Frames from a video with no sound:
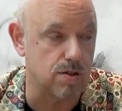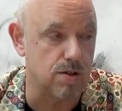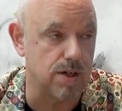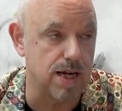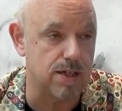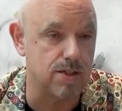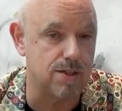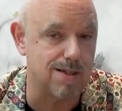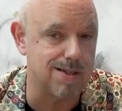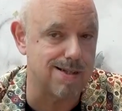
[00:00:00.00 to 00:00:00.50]

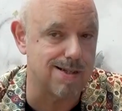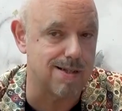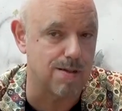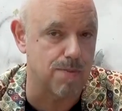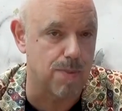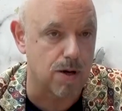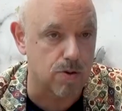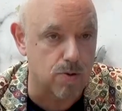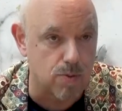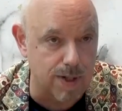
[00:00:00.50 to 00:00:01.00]
Connections is
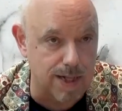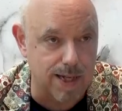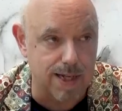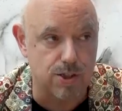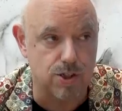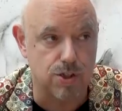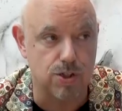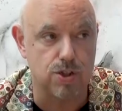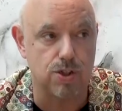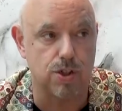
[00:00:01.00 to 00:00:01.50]
about
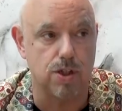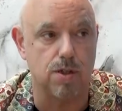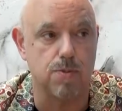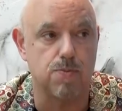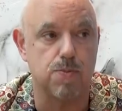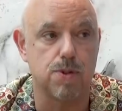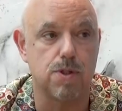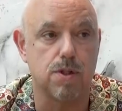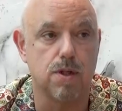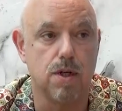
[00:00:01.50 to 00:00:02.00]

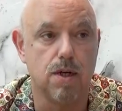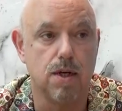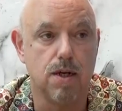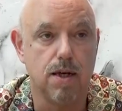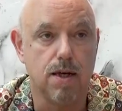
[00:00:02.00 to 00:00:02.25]
relationships.